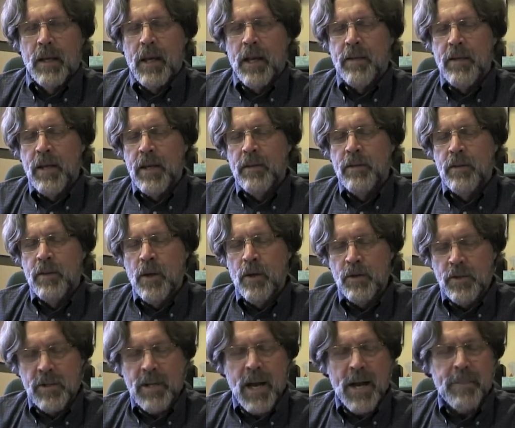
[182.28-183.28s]
And then
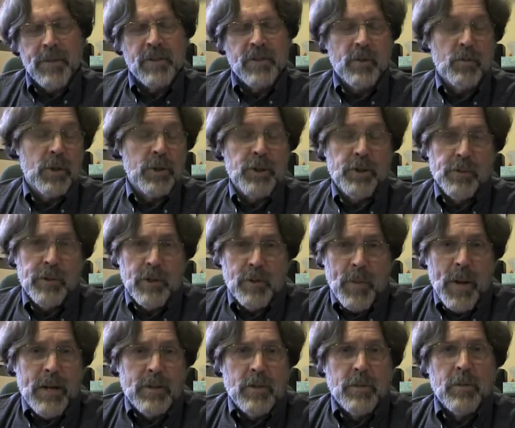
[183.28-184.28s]
those topics are what you're
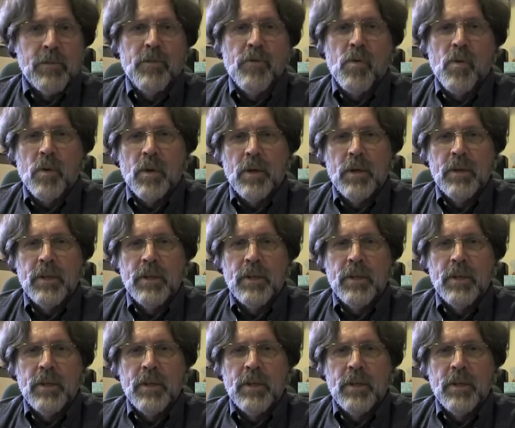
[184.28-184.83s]
responsible for